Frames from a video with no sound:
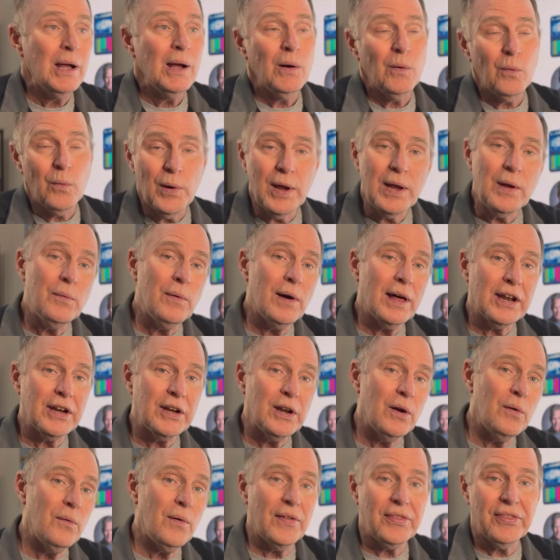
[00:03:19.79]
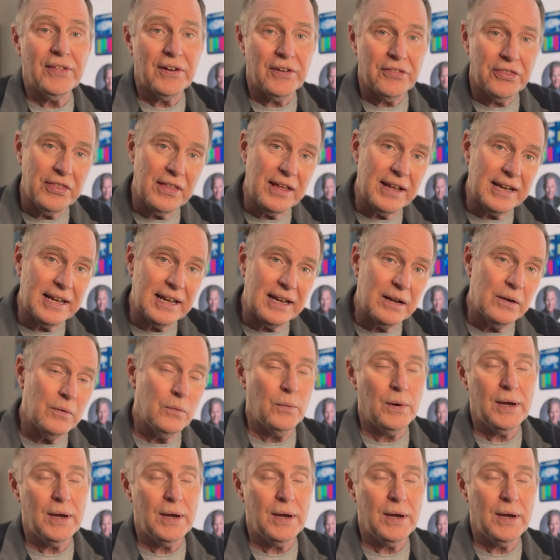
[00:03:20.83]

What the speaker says: We want to know what they're thinking.